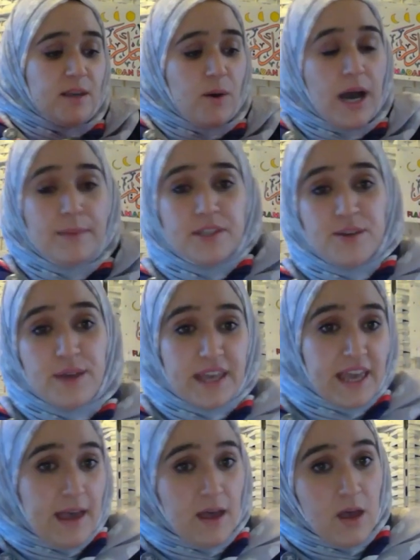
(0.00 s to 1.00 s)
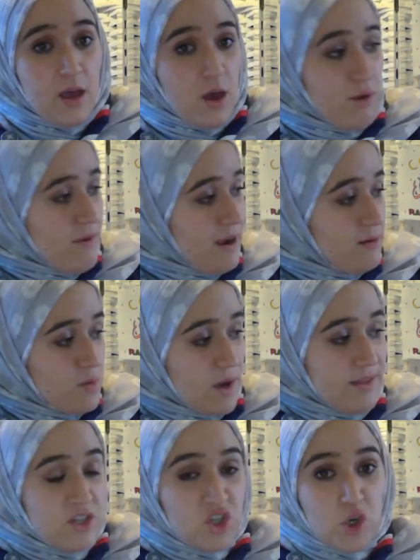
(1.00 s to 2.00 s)
So I'm doing it around
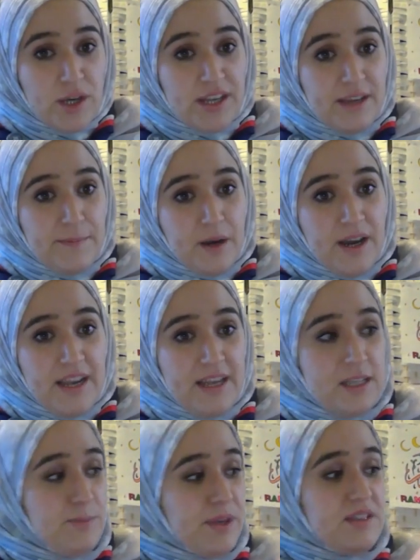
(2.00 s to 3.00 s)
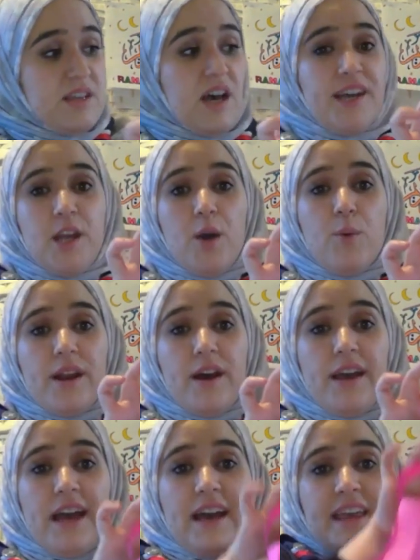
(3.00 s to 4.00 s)
where the joint in mine is, because I know when
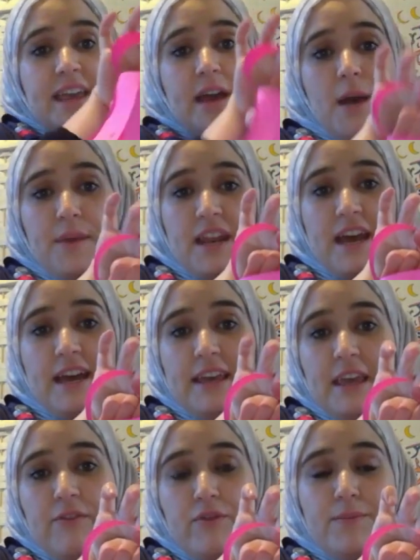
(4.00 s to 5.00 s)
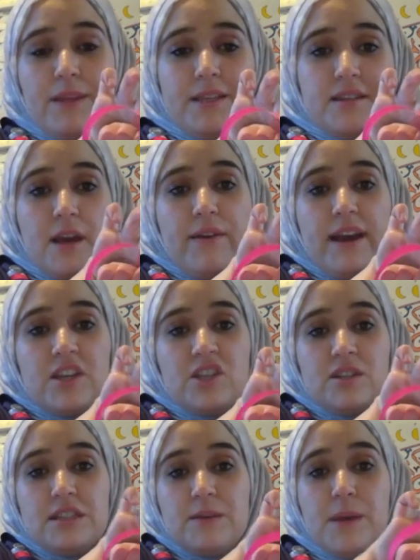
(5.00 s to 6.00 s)
I hang it, I'm going to hang it from this
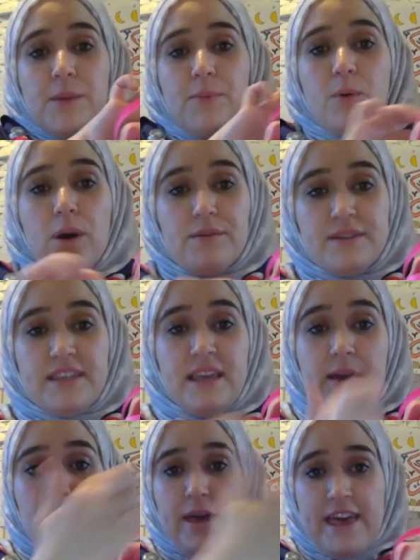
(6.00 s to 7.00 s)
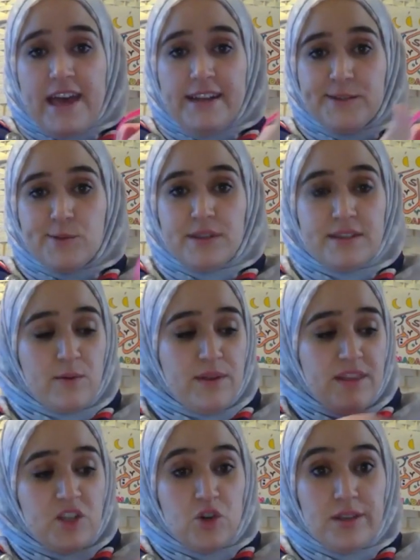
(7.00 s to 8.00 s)
direction so people won't see where the handles
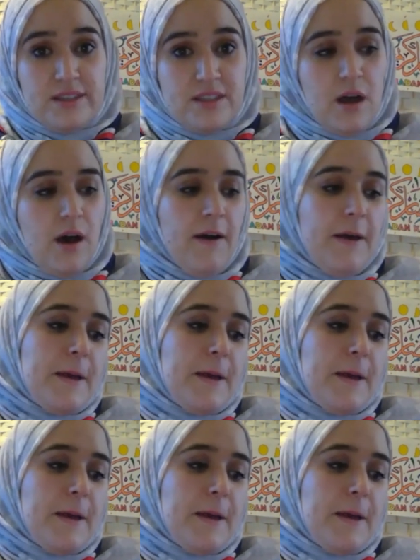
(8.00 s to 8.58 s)
and the joints are.